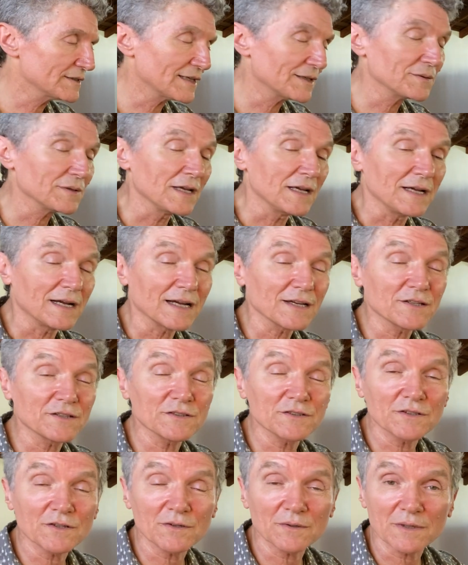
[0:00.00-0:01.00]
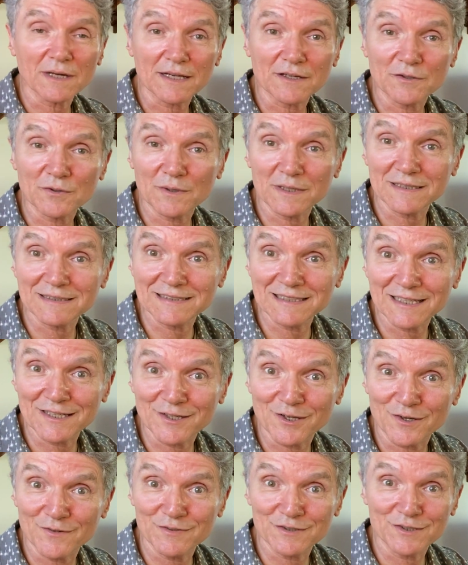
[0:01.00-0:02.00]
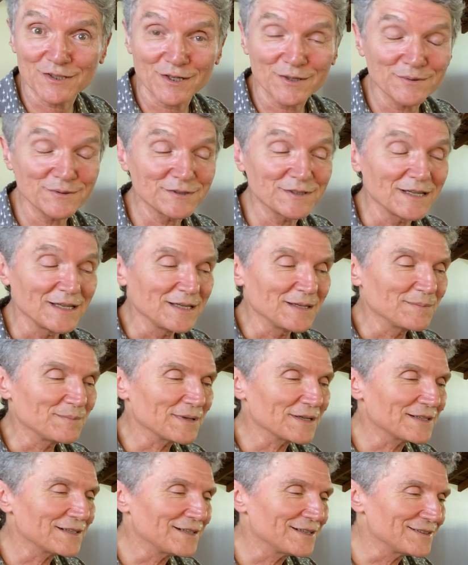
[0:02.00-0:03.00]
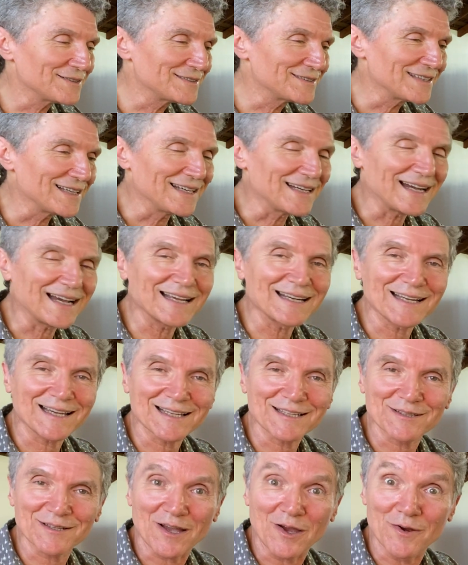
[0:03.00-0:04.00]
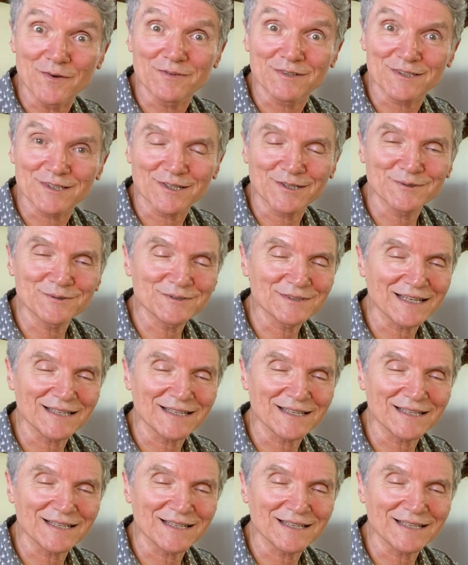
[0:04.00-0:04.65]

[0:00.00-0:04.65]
I call it tea and overtones because I like overtones,